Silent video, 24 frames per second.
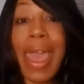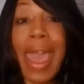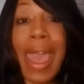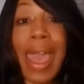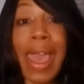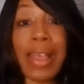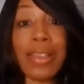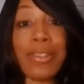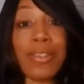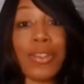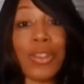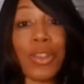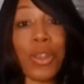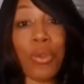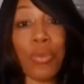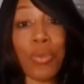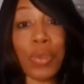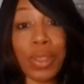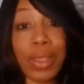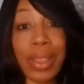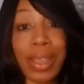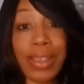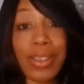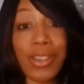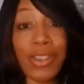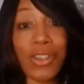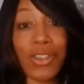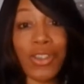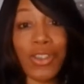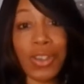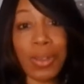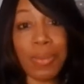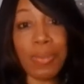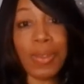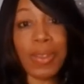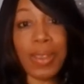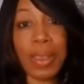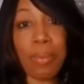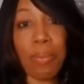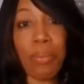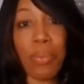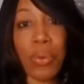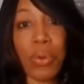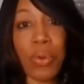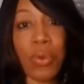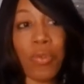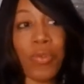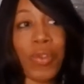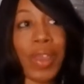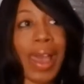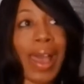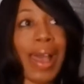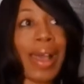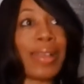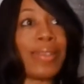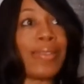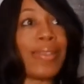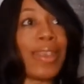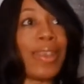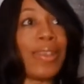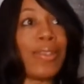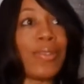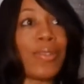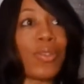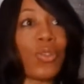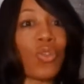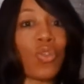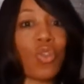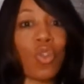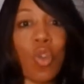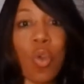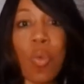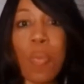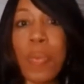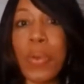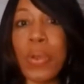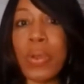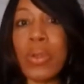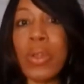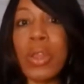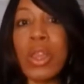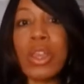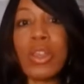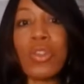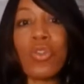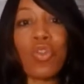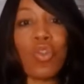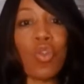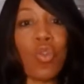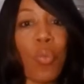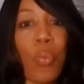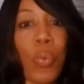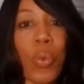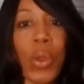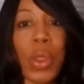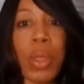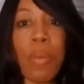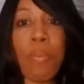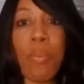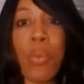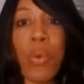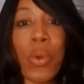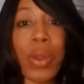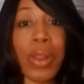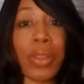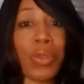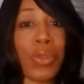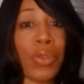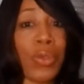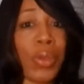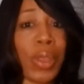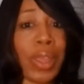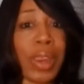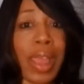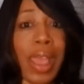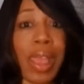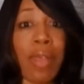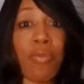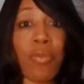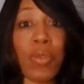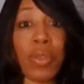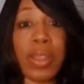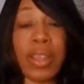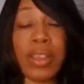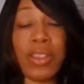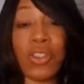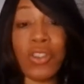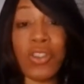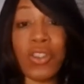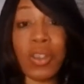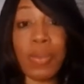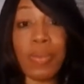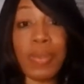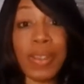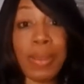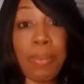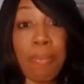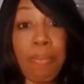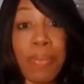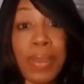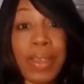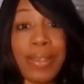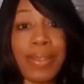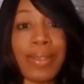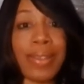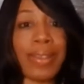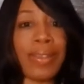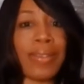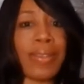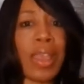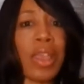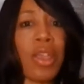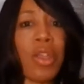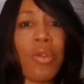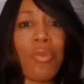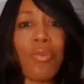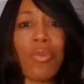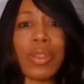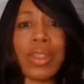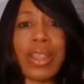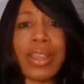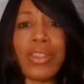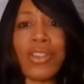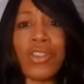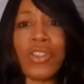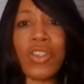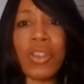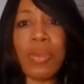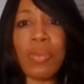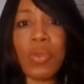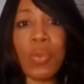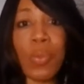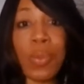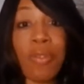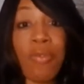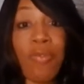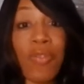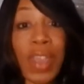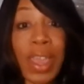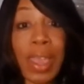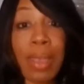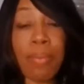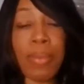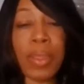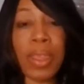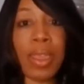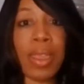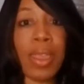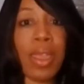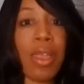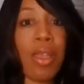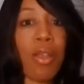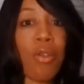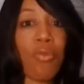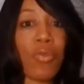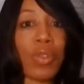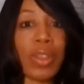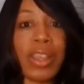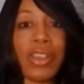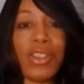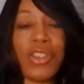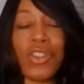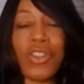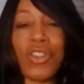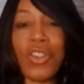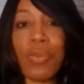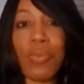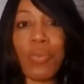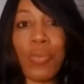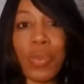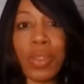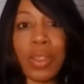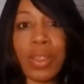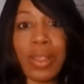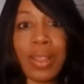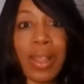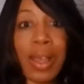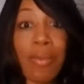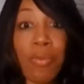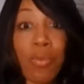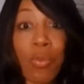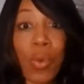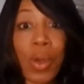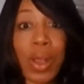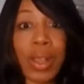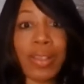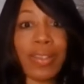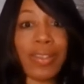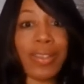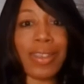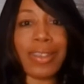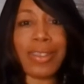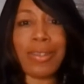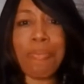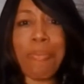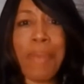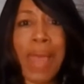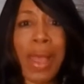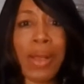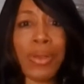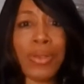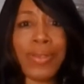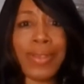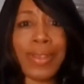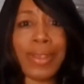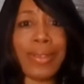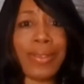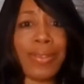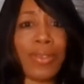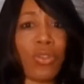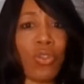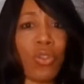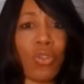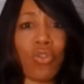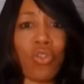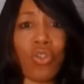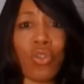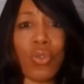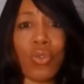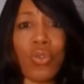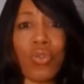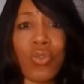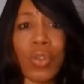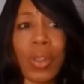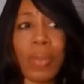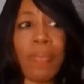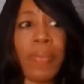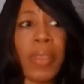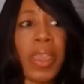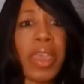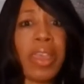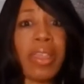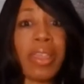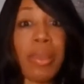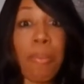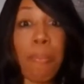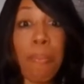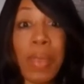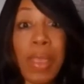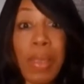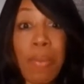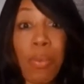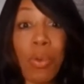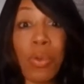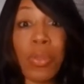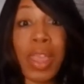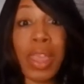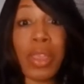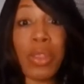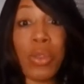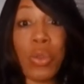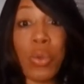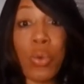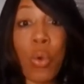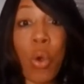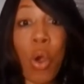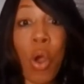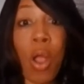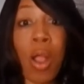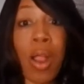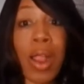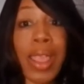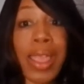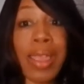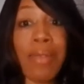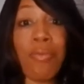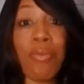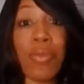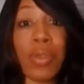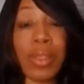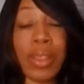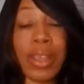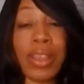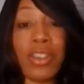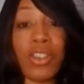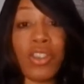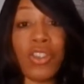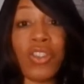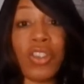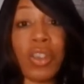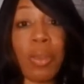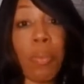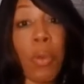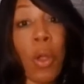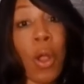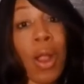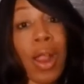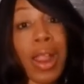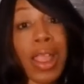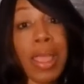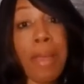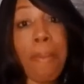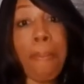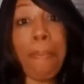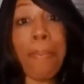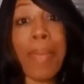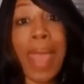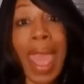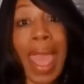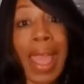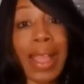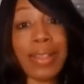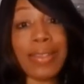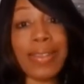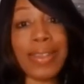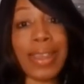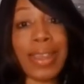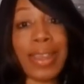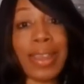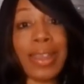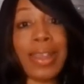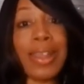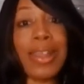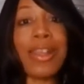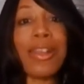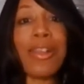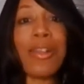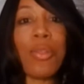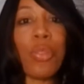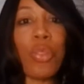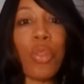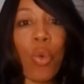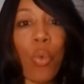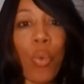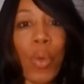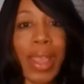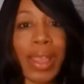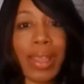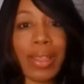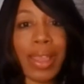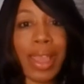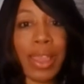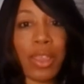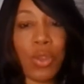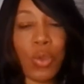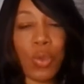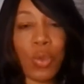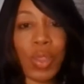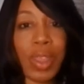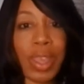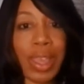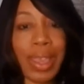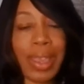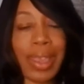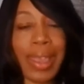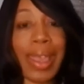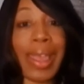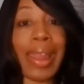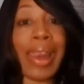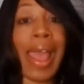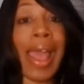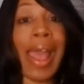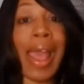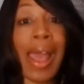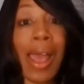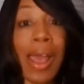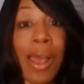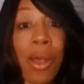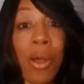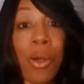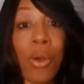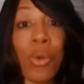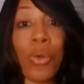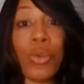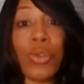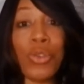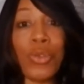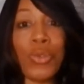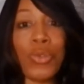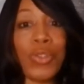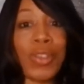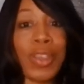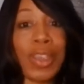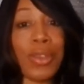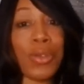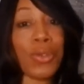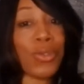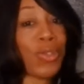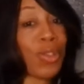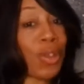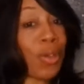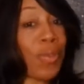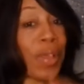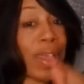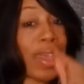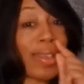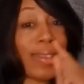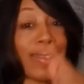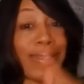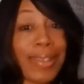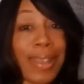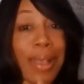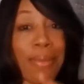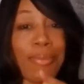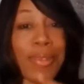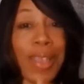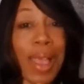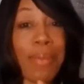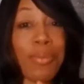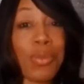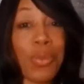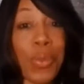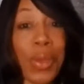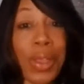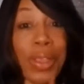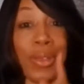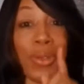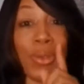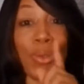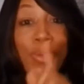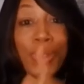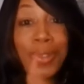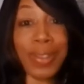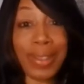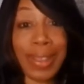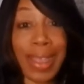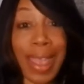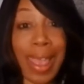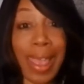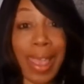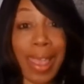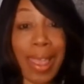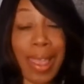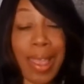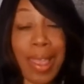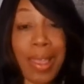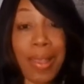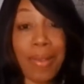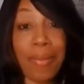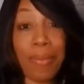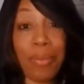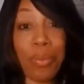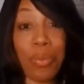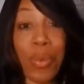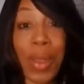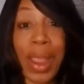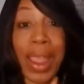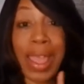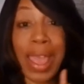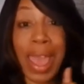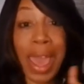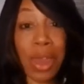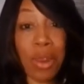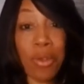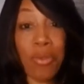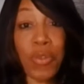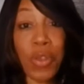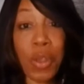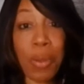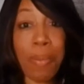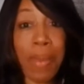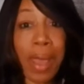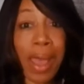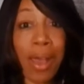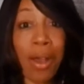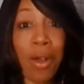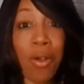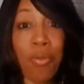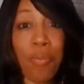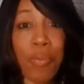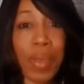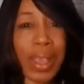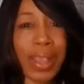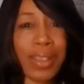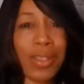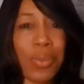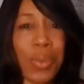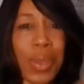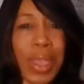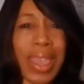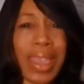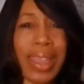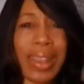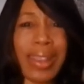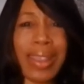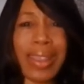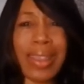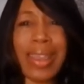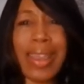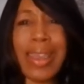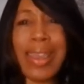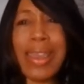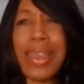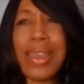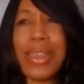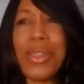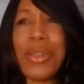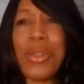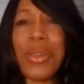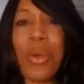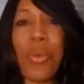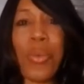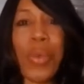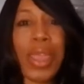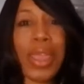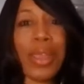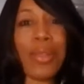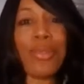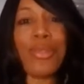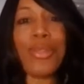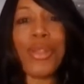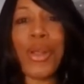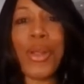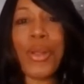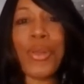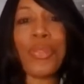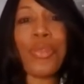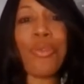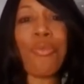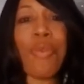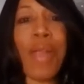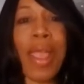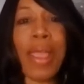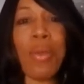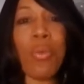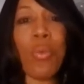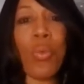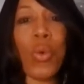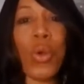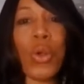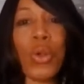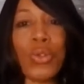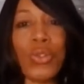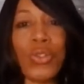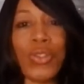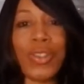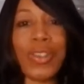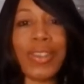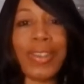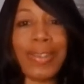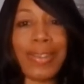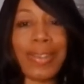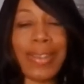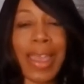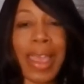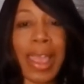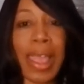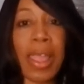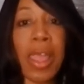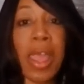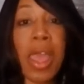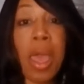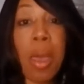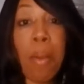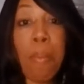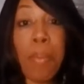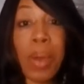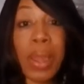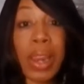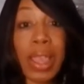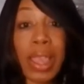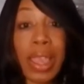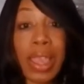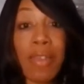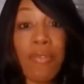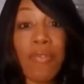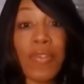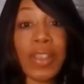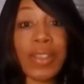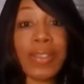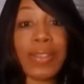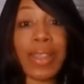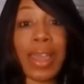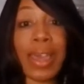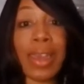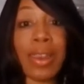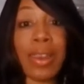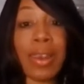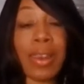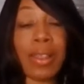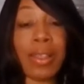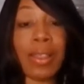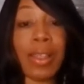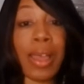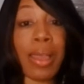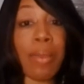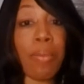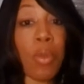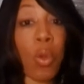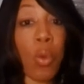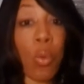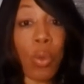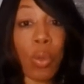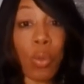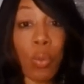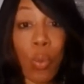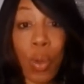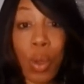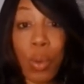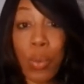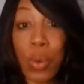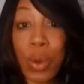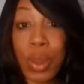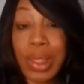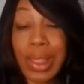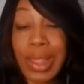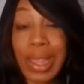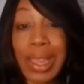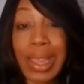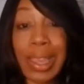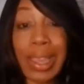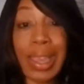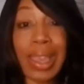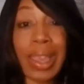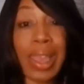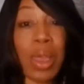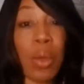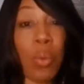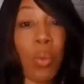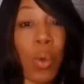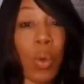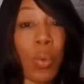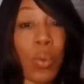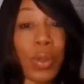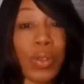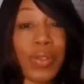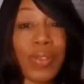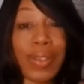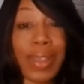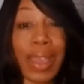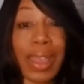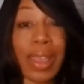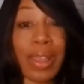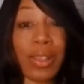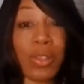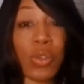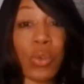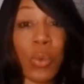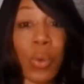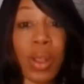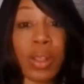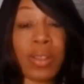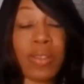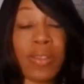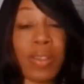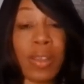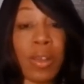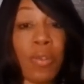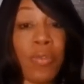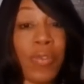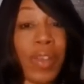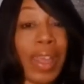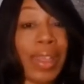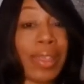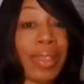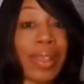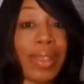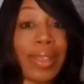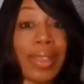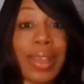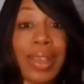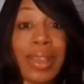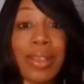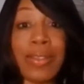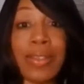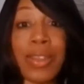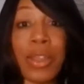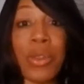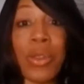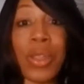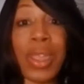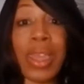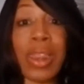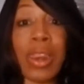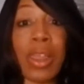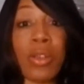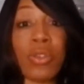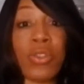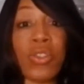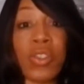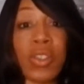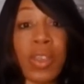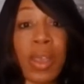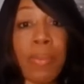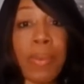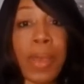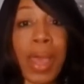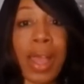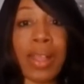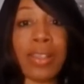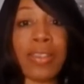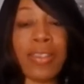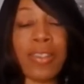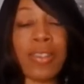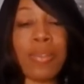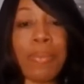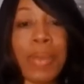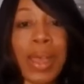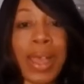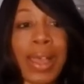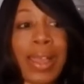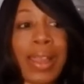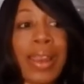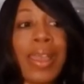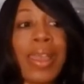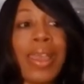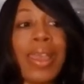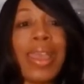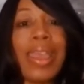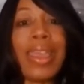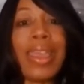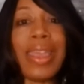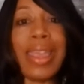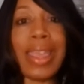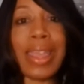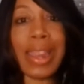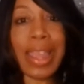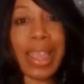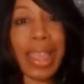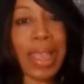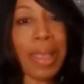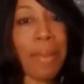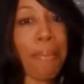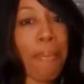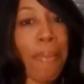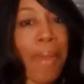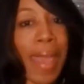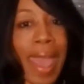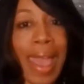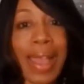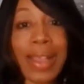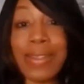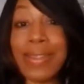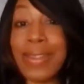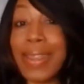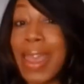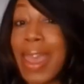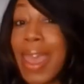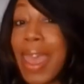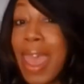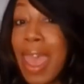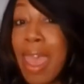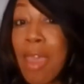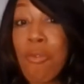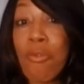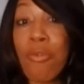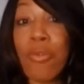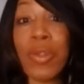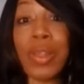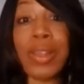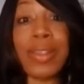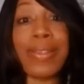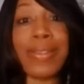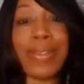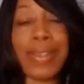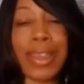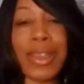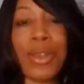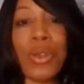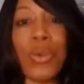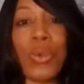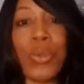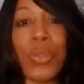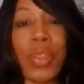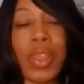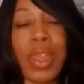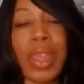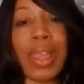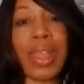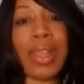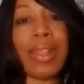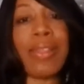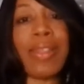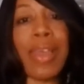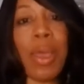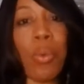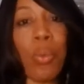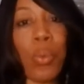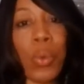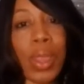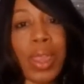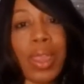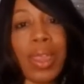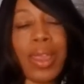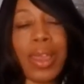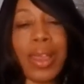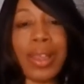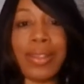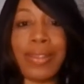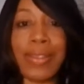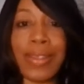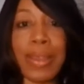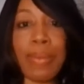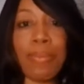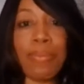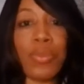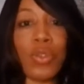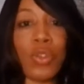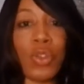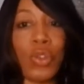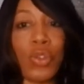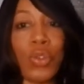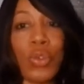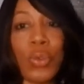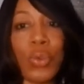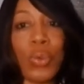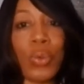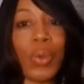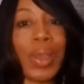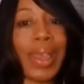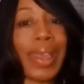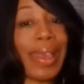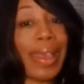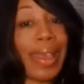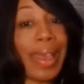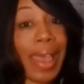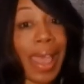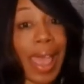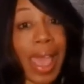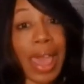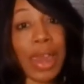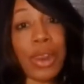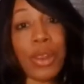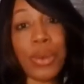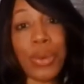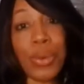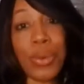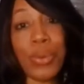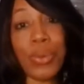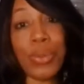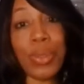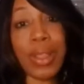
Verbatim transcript: as their relationships improved. Guys, it's super, super important. You can have relationships in business, relationships with family, relationships with loved ones, spouses, your children. The people that you are in relationship are impacting the way that you think and how you see yourself. Sometimes what you say right out of your mouth, because we can, you know, we can learn the right words to say, but if it's not in alignment with what we're thinking and what we're saying to ourselves and the things that are in our subconscious mind, it impacts every single thing that we attempt to do at a new